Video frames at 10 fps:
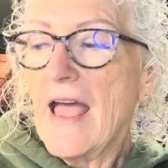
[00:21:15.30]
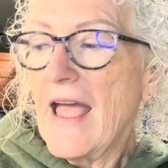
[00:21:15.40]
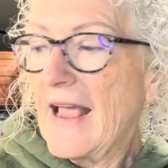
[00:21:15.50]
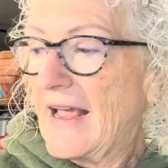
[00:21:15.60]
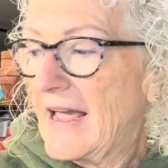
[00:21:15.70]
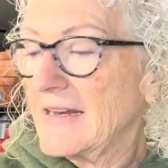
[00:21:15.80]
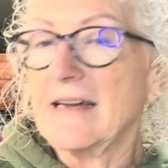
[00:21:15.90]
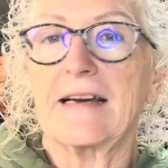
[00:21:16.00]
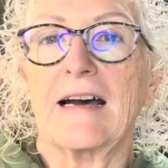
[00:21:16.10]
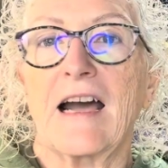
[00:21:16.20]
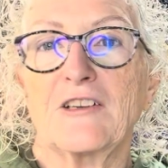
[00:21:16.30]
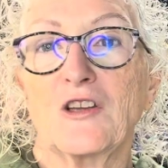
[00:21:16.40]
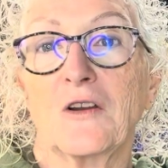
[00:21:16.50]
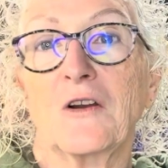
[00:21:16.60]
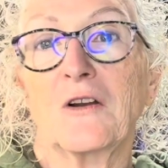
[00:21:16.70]
And I
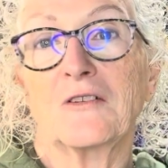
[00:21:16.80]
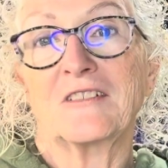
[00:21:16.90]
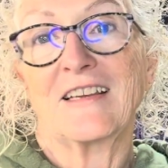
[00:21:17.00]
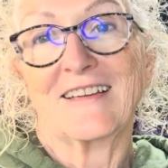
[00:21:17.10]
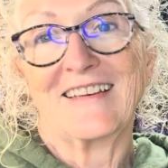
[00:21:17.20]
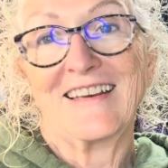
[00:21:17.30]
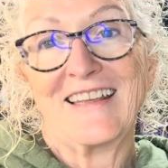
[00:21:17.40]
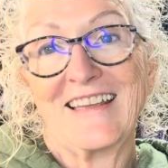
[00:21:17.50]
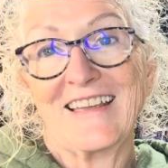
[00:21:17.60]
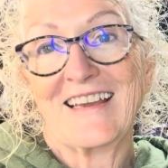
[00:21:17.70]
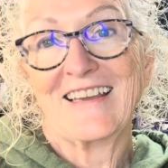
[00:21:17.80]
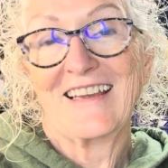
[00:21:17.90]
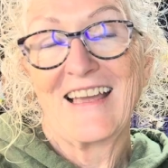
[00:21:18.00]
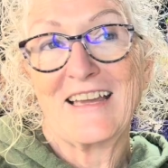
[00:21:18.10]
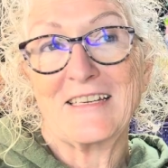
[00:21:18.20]
took her technique
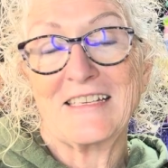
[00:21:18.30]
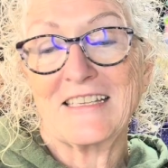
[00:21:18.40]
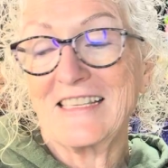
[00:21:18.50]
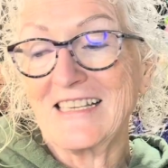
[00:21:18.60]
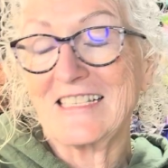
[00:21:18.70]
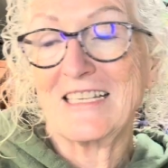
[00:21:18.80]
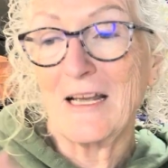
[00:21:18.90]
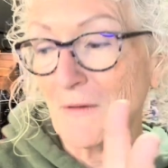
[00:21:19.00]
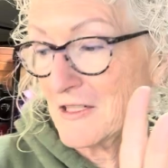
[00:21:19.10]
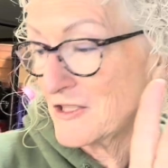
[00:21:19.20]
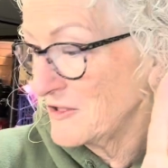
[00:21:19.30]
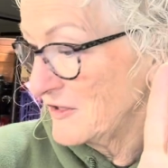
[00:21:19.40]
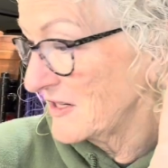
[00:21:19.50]
and did these, and I'm going to show you a